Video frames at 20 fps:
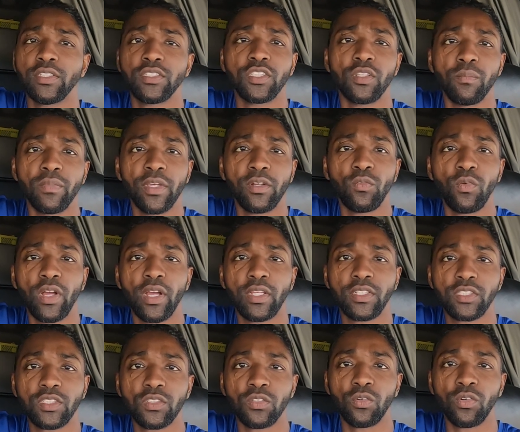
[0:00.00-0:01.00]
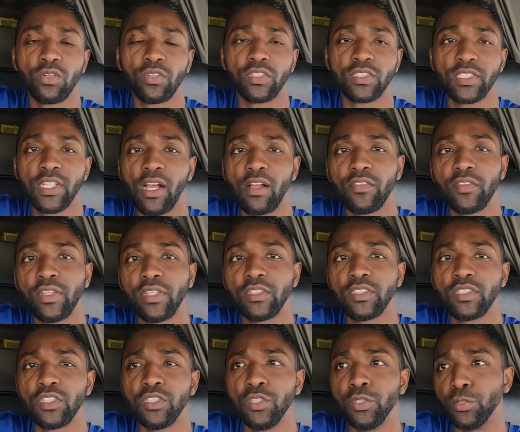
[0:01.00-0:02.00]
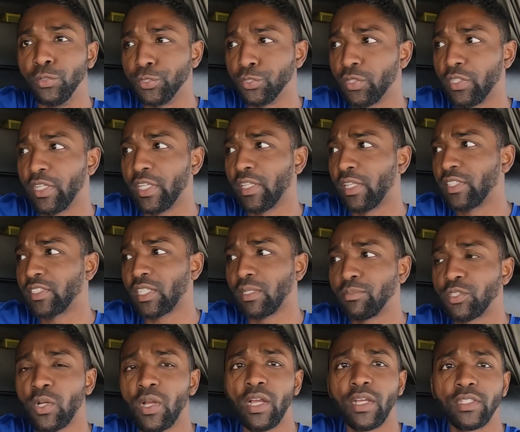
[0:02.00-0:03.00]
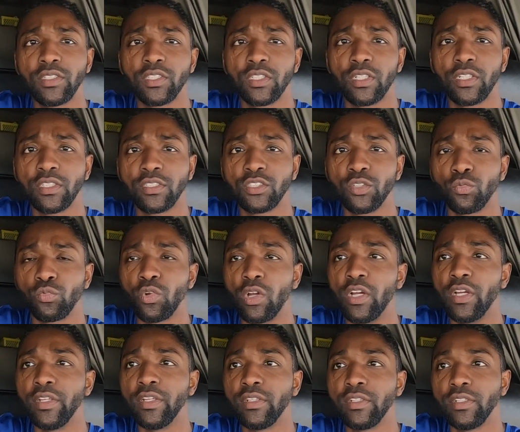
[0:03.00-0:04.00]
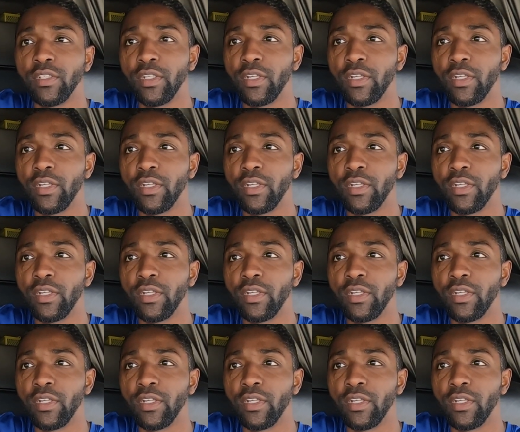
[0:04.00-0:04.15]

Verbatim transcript: to the Midwest or the Southeast, usually, unless I'm trying to run,